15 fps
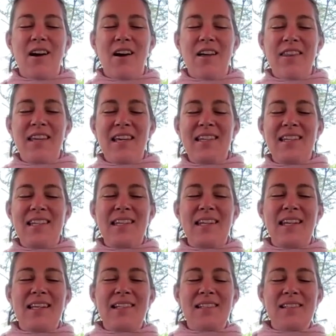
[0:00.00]
Are there any
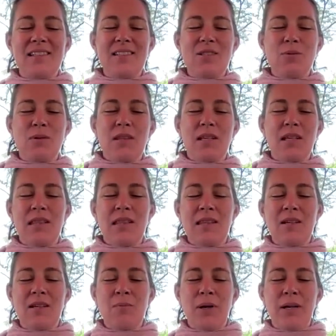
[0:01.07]
niggles within
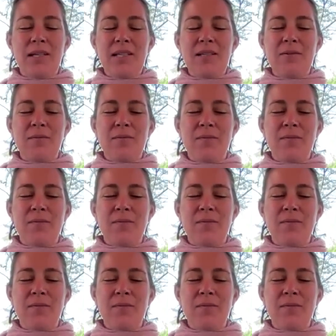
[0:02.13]
the body?